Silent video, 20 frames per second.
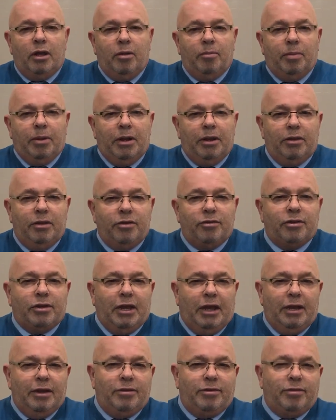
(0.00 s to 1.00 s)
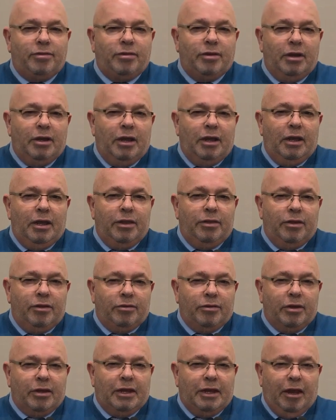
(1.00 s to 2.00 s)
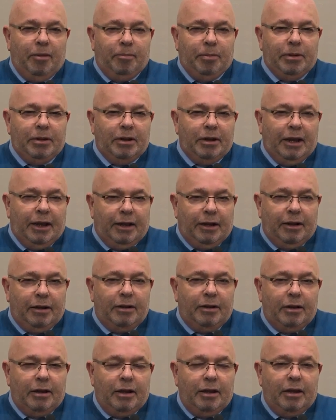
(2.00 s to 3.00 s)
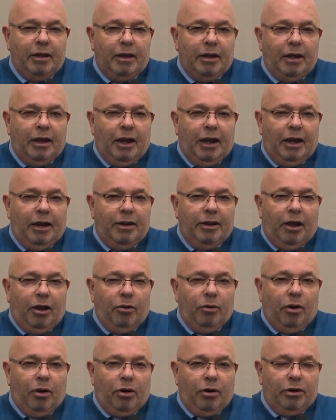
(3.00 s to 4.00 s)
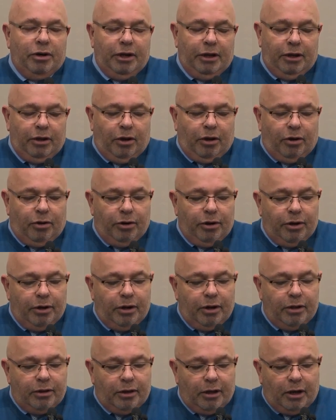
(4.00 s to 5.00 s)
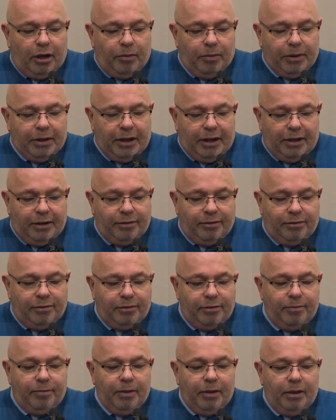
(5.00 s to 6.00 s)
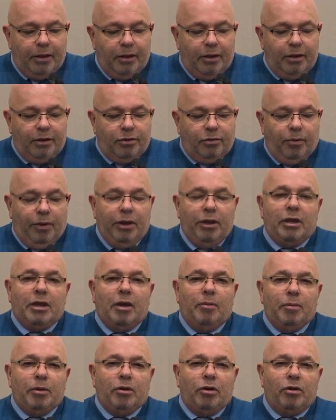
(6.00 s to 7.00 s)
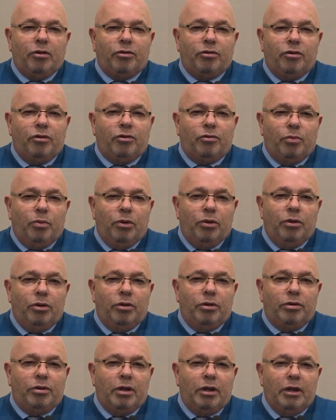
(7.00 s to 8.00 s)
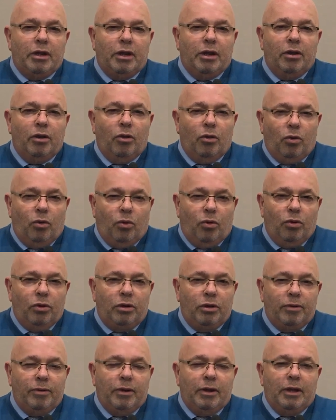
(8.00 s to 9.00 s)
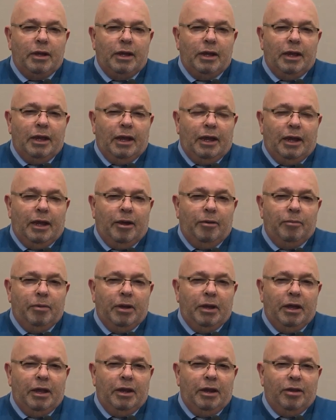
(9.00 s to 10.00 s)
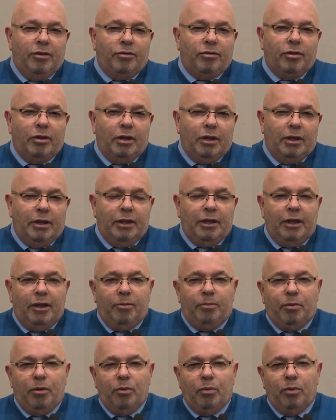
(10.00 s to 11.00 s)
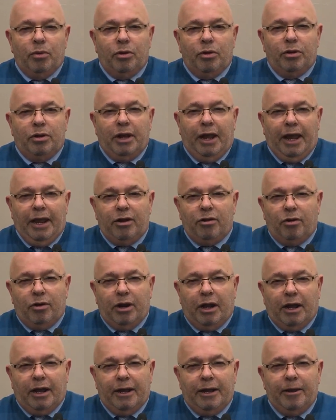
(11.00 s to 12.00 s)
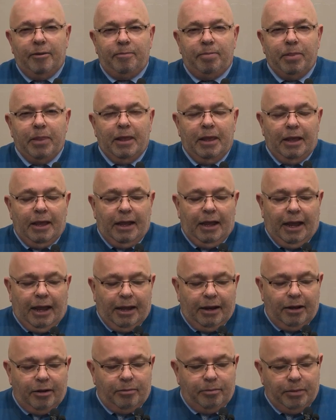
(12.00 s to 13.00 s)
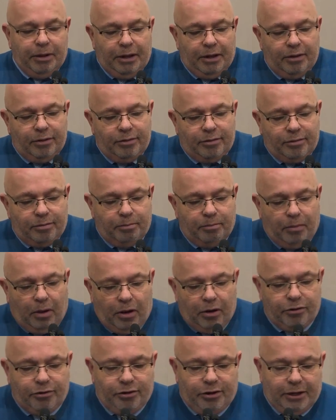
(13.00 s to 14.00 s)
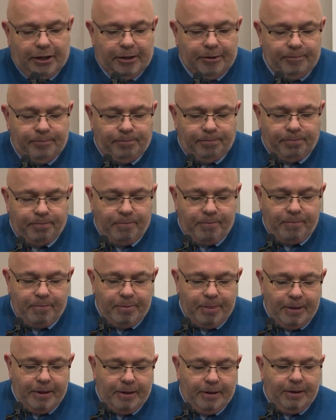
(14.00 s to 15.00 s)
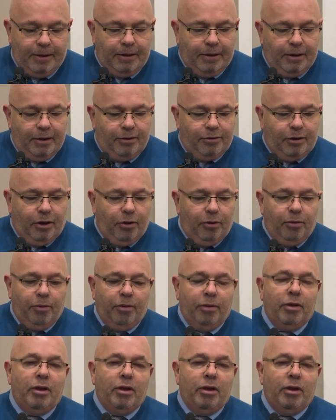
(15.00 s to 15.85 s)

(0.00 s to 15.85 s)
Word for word: but in this case there's a capital L and ORD are in the lowercase. So where you come across this word Lord, um, it is the Hebrew word Adonai, and it means master. So,